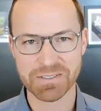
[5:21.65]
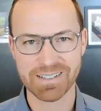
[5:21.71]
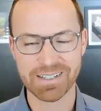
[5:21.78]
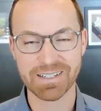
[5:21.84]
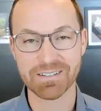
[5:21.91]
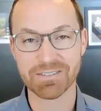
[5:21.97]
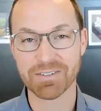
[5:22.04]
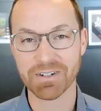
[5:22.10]

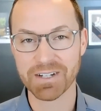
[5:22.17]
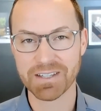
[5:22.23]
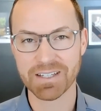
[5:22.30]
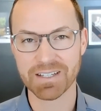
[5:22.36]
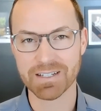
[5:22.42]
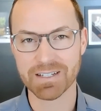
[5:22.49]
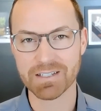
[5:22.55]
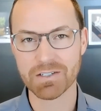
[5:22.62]
And the funny
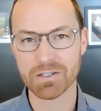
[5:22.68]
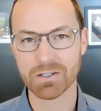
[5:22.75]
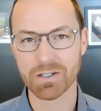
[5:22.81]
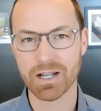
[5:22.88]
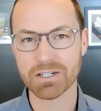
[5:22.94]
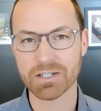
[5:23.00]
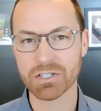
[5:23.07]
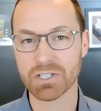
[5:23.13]
thing is, you'll
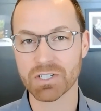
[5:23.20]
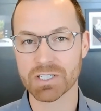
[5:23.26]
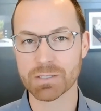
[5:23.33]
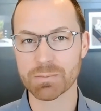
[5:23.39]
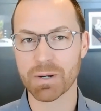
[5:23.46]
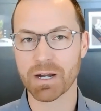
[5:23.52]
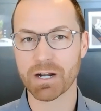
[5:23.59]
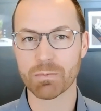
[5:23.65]
actually
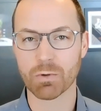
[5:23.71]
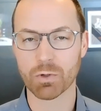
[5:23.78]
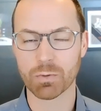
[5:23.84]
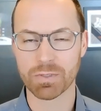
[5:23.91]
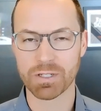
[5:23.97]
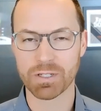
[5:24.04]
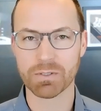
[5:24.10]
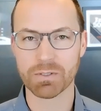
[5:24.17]
inspire more
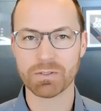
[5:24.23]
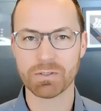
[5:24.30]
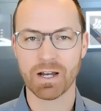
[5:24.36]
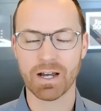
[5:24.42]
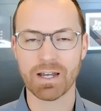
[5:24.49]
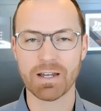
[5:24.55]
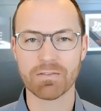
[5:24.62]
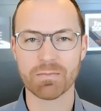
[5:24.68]
people.
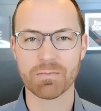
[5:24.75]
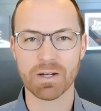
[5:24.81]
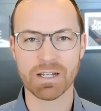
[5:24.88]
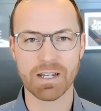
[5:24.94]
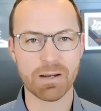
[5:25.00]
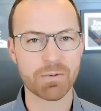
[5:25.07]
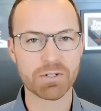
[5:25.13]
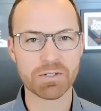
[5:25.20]
I have my
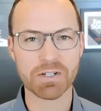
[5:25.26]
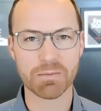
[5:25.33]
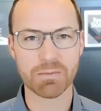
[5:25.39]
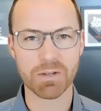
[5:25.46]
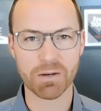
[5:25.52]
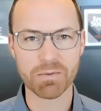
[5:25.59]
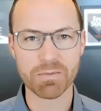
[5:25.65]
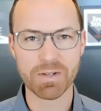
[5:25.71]
neighbors
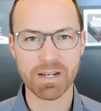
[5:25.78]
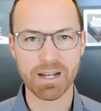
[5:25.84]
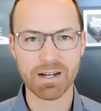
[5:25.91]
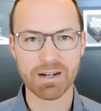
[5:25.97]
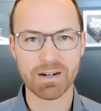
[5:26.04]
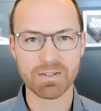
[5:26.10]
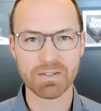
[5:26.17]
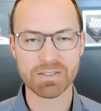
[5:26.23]
coming up to me
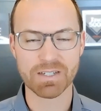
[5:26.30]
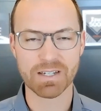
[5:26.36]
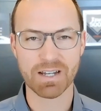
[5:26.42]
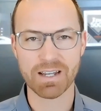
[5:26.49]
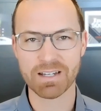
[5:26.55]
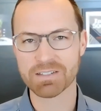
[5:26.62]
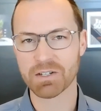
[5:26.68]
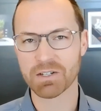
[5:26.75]
now saying,
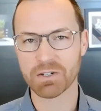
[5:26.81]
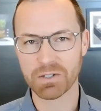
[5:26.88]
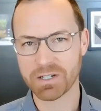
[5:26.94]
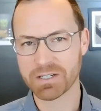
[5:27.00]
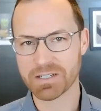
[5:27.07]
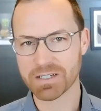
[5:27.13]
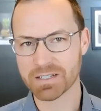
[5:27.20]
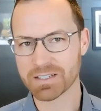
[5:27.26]
hey, I saw your
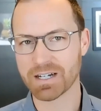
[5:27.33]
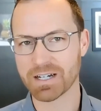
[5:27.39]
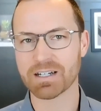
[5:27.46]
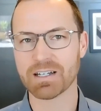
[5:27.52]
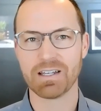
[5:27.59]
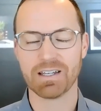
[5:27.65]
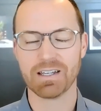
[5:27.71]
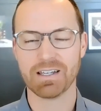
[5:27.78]
latest
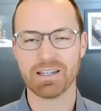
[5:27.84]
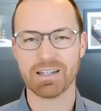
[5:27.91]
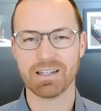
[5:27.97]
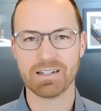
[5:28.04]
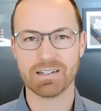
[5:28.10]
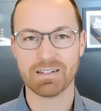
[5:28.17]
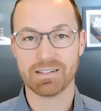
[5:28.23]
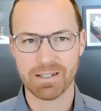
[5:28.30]
TikTok.
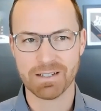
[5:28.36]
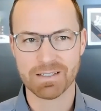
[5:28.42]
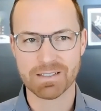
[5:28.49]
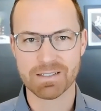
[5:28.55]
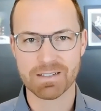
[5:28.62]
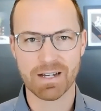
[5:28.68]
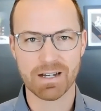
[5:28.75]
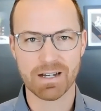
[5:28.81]
And
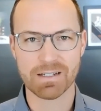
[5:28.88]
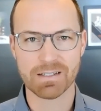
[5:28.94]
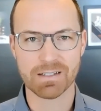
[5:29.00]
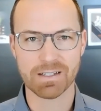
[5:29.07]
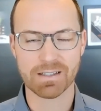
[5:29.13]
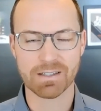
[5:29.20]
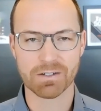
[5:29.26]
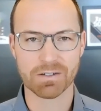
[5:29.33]
it's not
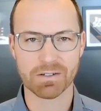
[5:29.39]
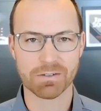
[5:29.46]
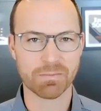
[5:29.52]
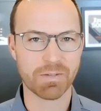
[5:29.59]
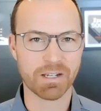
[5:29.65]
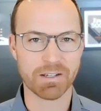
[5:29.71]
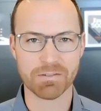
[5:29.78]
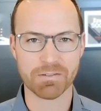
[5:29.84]
like they're
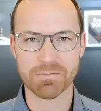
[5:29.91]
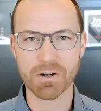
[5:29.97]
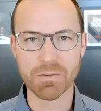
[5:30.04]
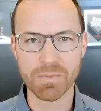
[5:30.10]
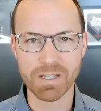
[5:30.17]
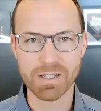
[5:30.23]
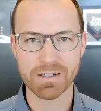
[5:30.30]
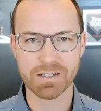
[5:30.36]
making fun of
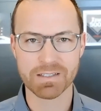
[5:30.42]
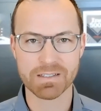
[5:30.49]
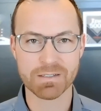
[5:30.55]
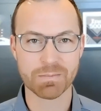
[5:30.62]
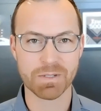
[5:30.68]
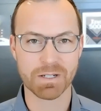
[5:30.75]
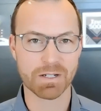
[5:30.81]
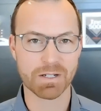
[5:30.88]
me. It's
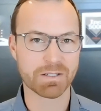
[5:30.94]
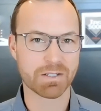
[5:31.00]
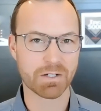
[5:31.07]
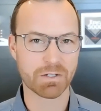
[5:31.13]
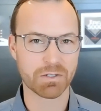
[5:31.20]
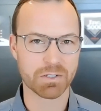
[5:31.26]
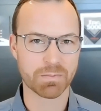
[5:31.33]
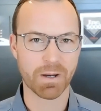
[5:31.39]
because
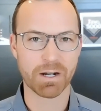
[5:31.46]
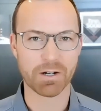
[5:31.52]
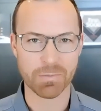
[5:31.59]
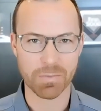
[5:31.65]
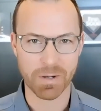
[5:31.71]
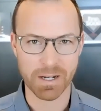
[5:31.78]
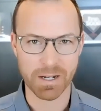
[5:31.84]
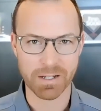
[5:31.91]
they're
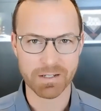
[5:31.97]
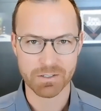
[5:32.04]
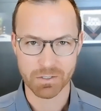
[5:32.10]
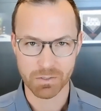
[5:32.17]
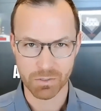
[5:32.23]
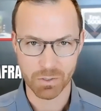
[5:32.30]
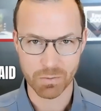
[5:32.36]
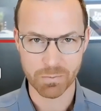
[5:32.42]
inspired by it. So
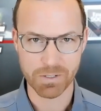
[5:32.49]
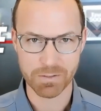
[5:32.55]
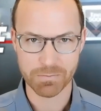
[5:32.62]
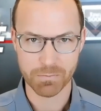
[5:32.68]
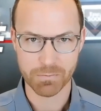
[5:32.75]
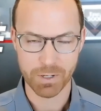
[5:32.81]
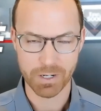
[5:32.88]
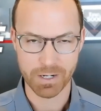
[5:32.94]
don't be
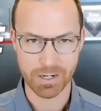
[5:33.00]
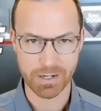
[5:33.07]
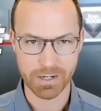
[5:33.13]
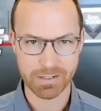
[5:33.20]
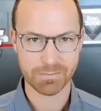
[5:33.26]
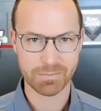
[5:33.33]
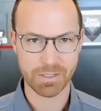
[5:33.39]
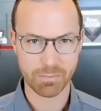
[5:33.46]
afraid.
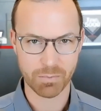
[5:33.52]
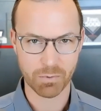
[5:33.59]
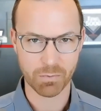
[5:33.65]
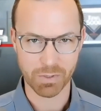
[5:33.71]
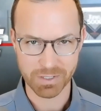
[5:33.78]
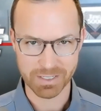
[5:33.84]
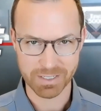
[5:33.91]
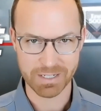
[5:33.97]
People
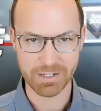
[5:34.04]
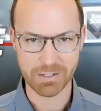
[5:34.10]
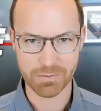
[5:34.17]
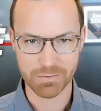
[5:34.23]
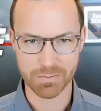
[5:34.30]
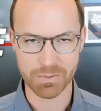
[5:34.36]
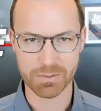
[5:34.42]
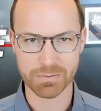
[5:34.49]
want to hear
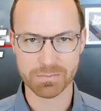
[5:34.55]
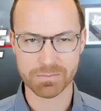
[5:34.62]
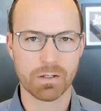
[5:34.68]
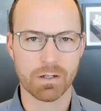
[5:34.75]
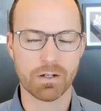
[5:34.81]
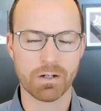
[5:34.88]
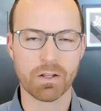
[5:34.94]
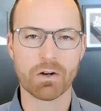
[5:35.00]
from you.
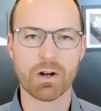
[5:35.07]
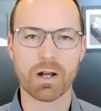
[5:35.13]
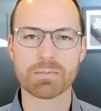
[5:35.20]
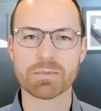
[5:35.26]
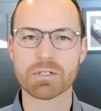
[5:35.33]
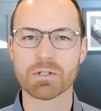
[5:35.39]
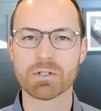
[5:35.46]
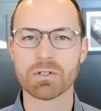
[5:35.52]
Another
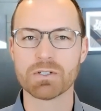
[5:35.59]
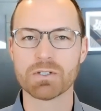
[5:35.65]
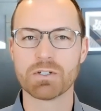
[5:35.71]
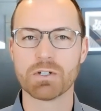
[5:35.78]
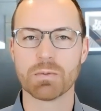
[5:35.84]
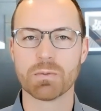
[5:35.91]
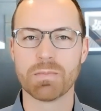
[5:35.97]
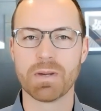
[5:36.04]
obstacle is
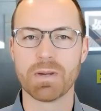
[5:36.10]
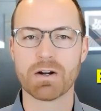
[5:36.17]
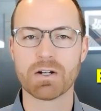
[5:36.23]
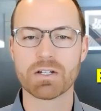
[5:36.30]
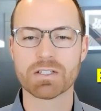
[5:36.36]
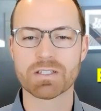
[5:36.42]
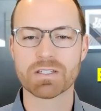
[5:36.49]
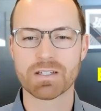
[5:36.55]
you're
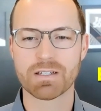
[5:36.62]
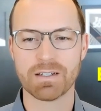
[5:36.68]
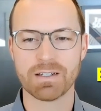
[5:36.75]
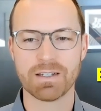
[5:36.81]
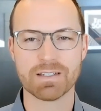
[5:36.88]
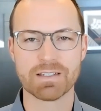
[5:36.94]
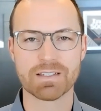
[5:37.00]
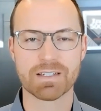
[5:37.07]
embarrassed
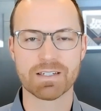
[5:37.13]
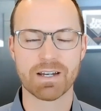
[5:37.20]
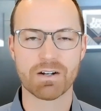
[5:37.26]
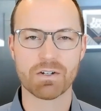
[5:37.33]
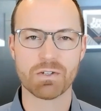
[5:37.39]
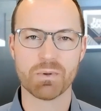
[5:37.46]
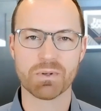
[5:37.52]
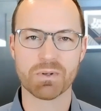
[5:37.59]
and
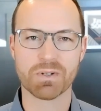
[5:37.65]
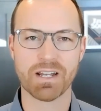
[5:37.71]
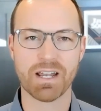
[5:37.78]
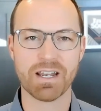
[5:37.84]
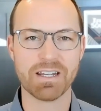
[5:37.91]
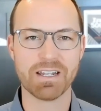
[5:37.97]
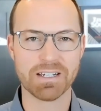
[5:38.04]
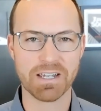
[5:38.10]
scared you won't get
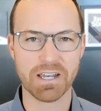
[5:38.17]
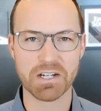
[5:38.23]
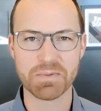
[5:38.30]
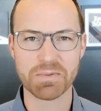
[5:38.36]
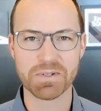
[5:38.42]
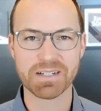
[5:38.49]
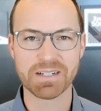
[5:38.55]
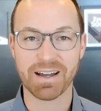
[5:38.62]
any
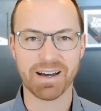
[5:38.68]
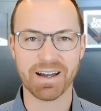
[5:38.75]
engagement.